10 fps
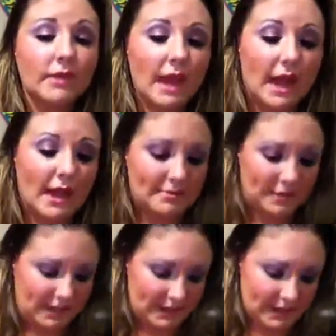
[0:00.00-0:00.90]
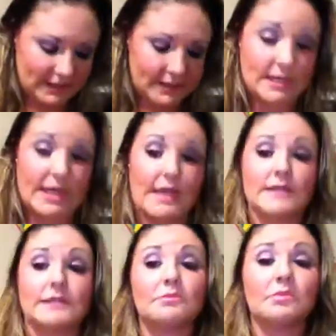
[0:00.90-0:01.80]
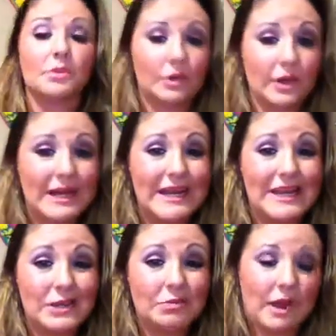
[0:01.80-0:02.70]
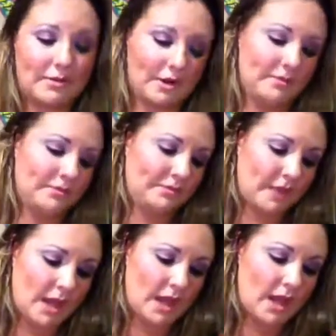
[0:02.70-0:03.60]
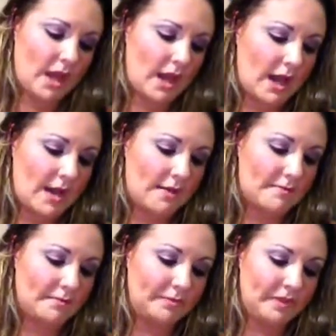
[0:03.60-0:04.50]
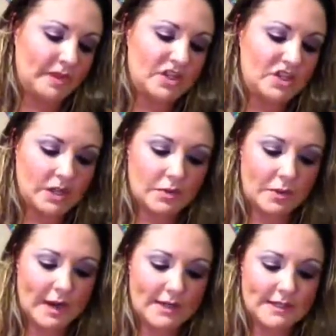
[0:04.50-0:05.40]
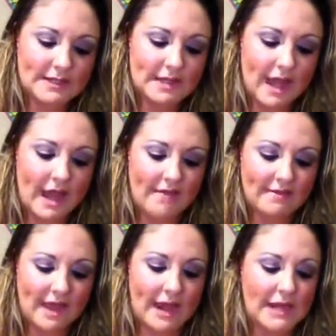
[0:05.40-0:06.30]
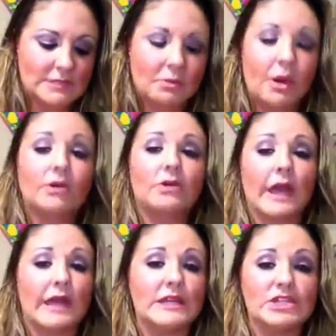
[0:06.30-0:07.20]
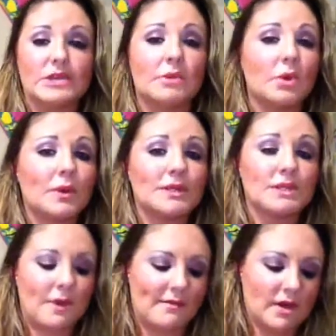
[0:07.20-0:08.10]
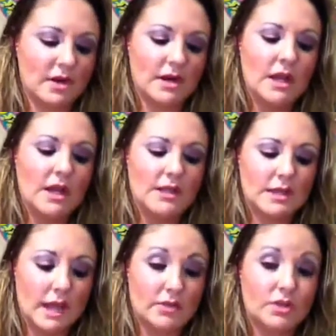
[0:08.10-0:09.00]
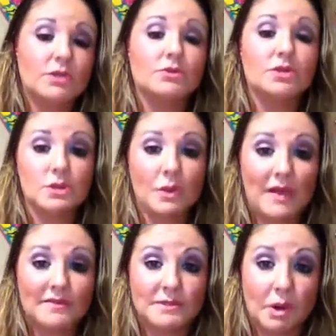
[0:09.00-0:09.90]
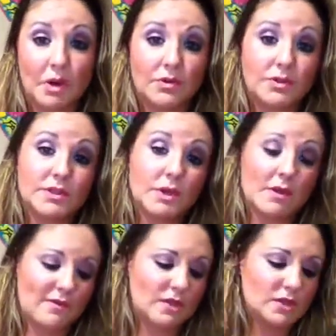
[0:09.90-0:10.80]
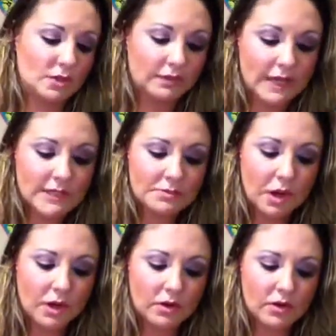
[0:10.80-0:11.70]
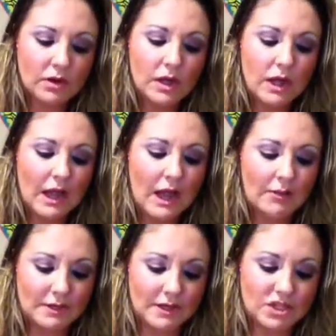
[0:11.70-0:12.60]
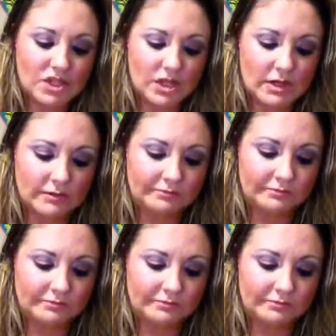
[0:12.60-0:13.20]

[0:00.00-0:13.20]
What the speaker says: needless to say, it's a pretty good primer. The sheer one does not have any sparkle, any shimmer whatsoever. The other 2 do have sparkle. So if you don't like sparkle, I would get the sheer.